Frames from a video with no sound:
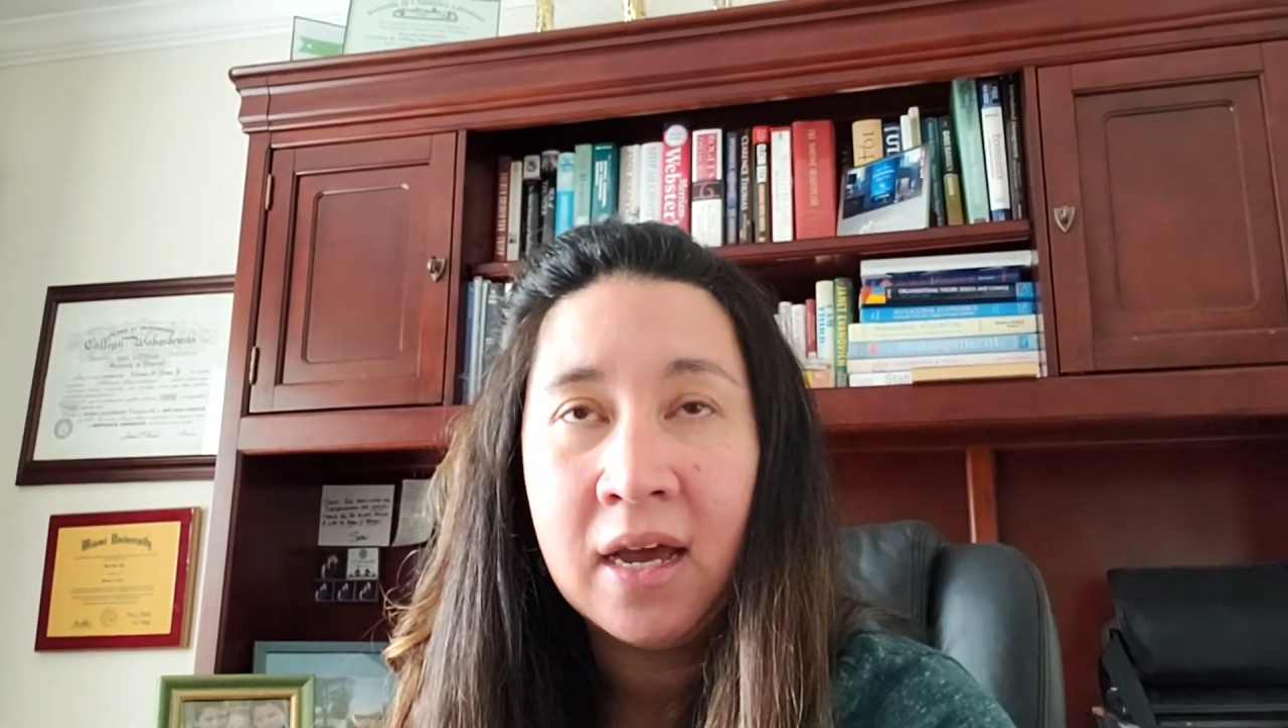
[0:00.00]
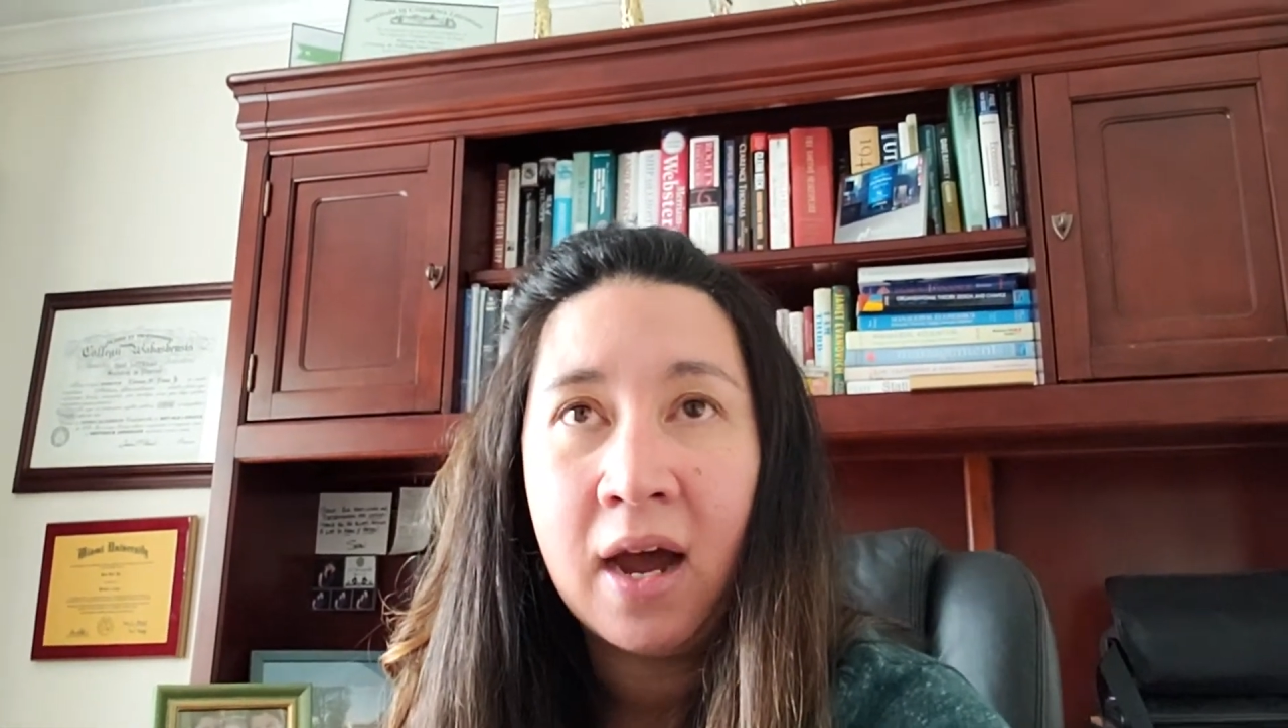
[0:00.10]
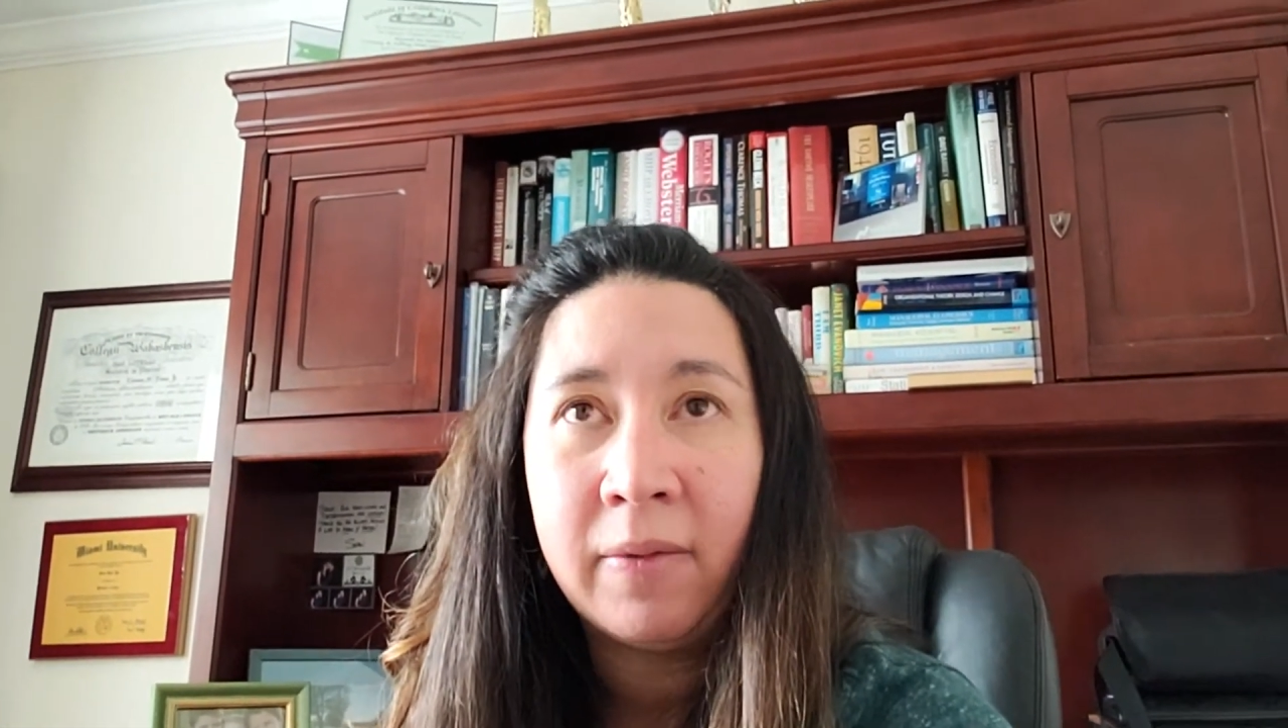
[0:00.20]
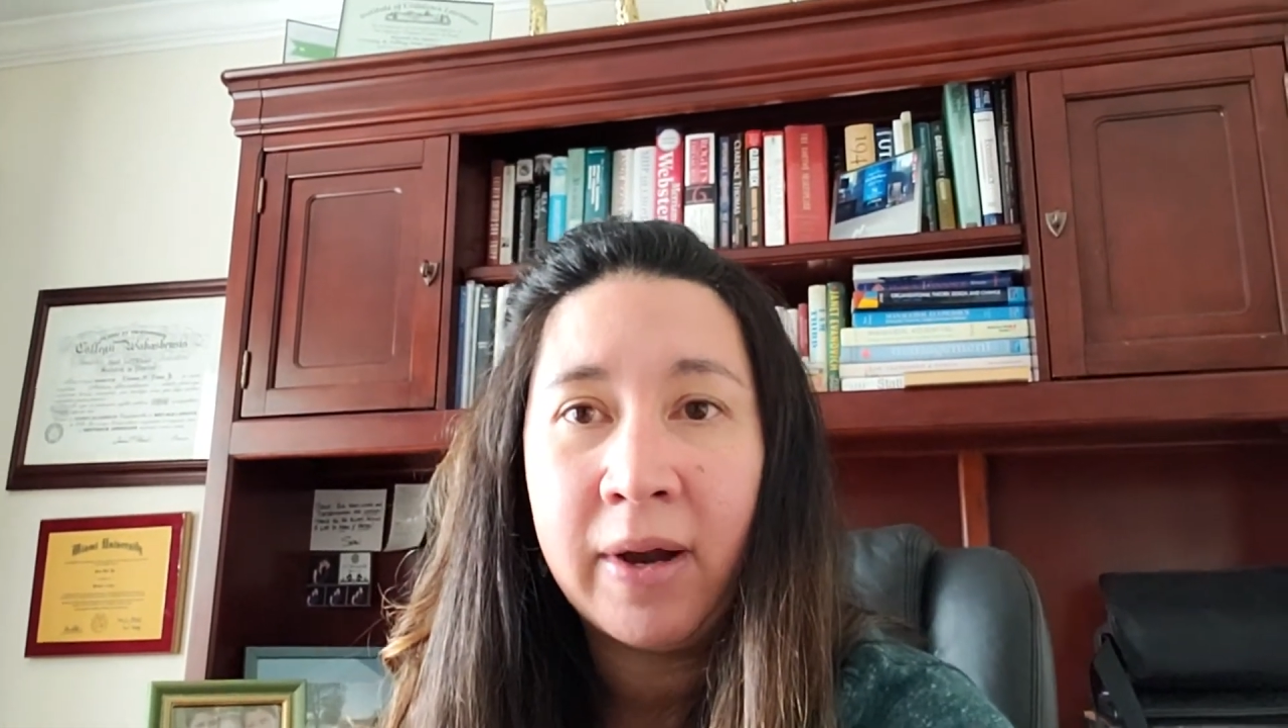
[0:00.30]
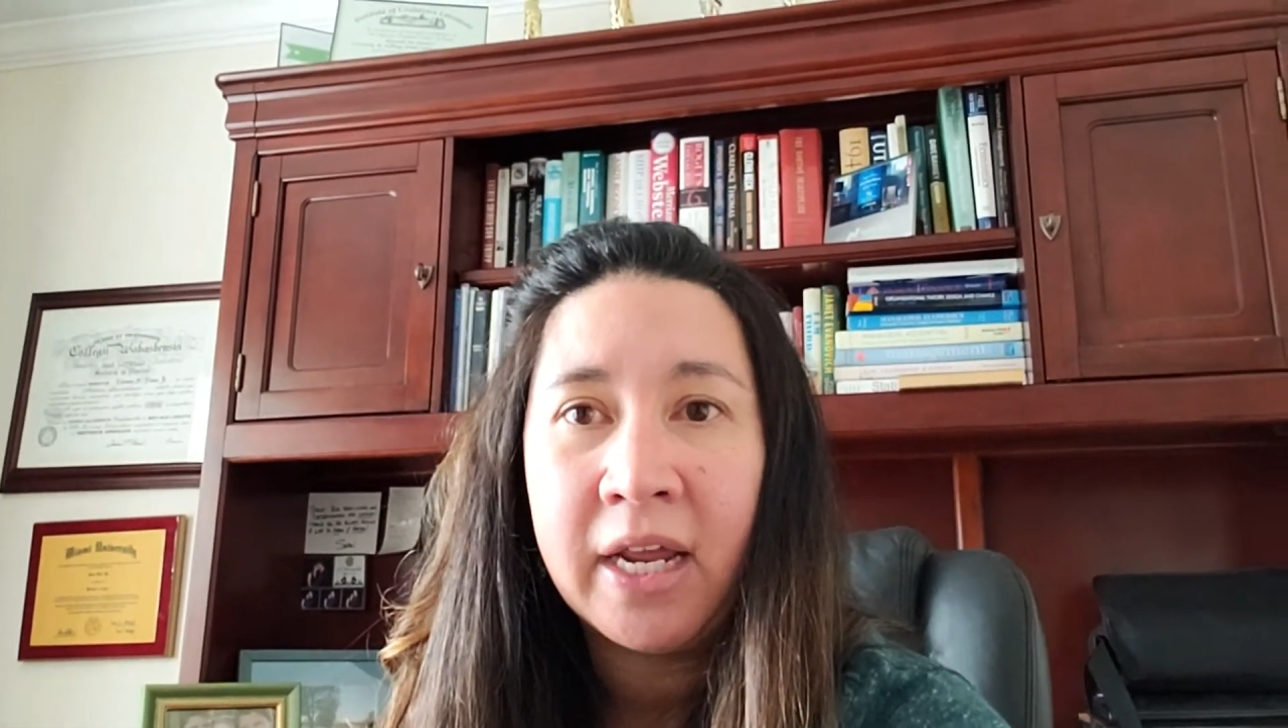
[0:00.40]

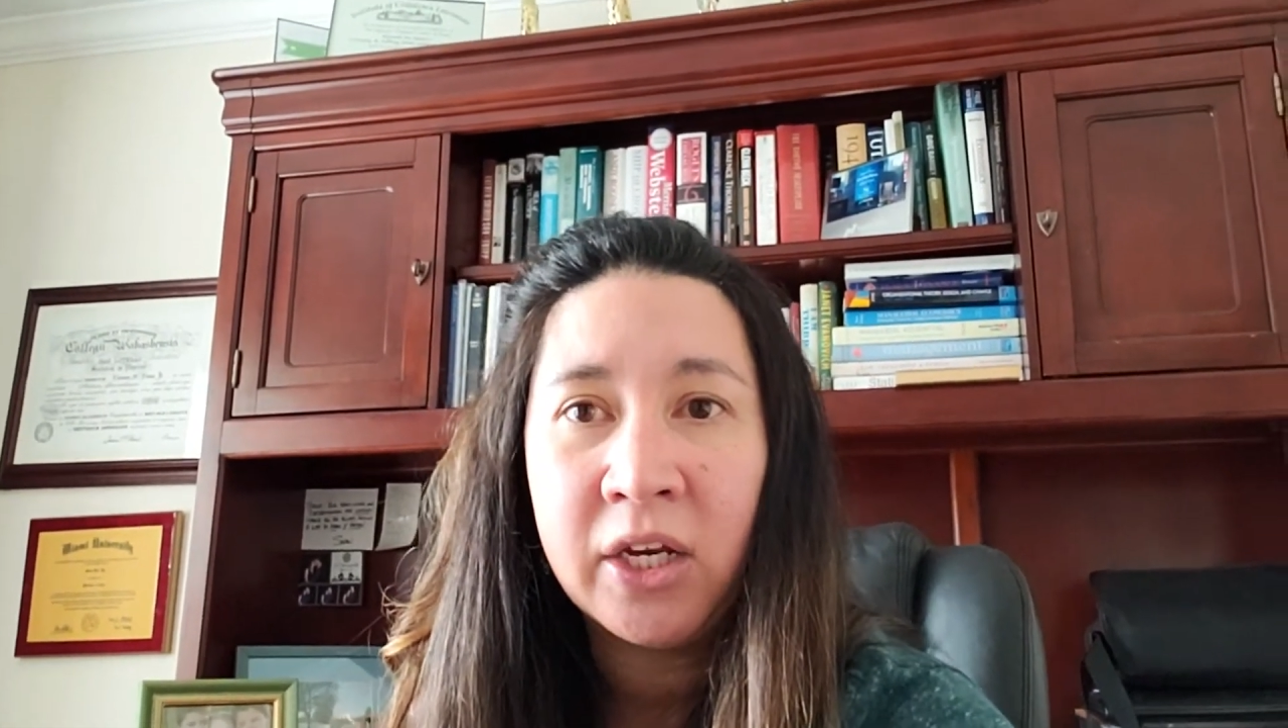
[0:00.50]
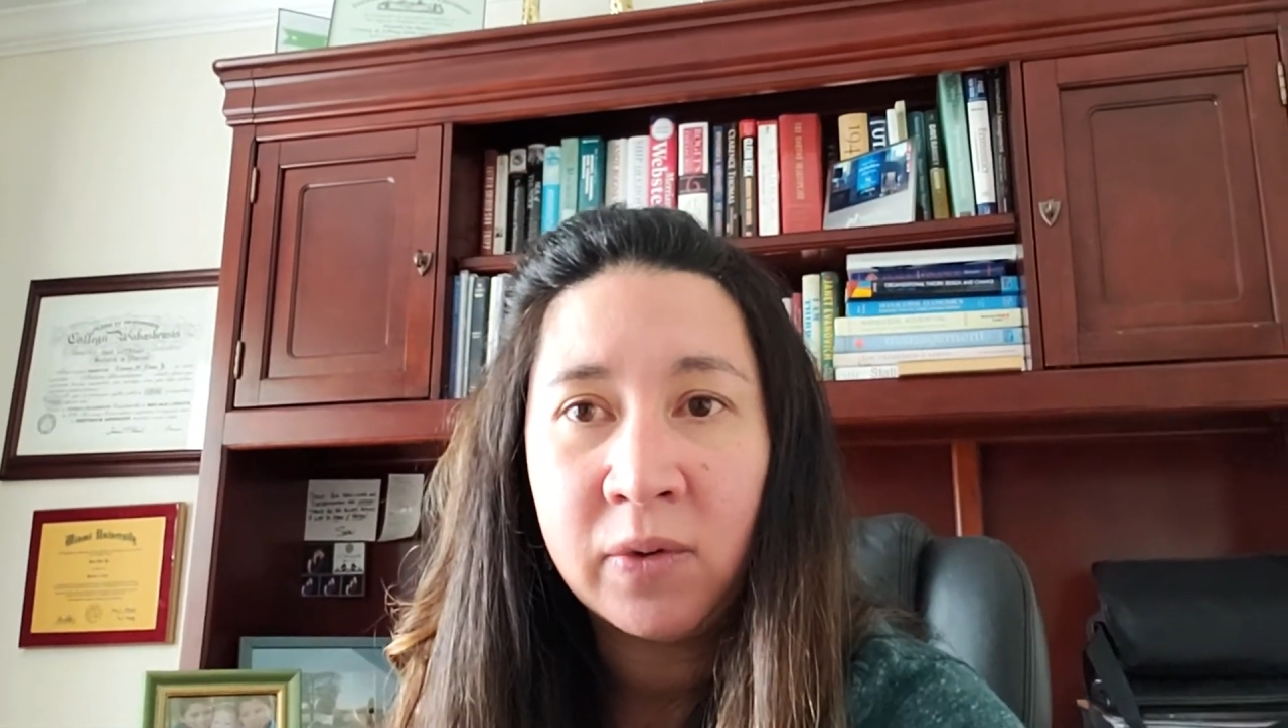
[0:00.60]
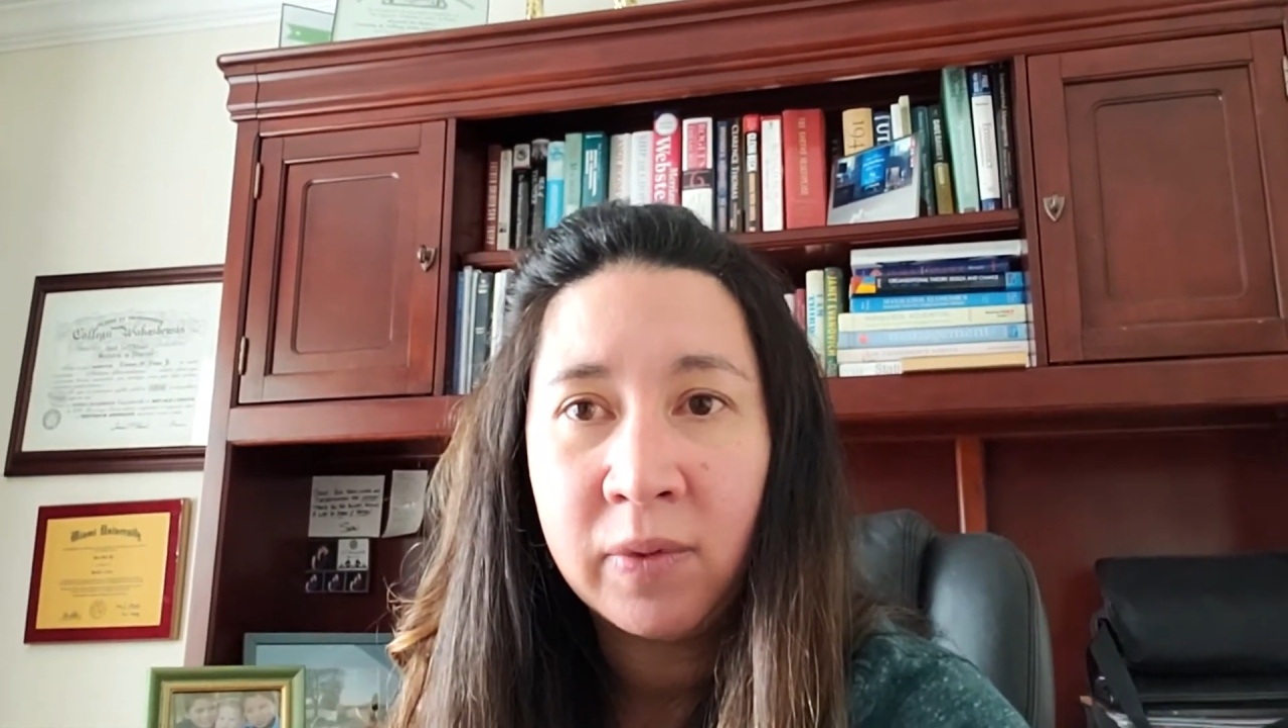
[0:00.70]
I write annual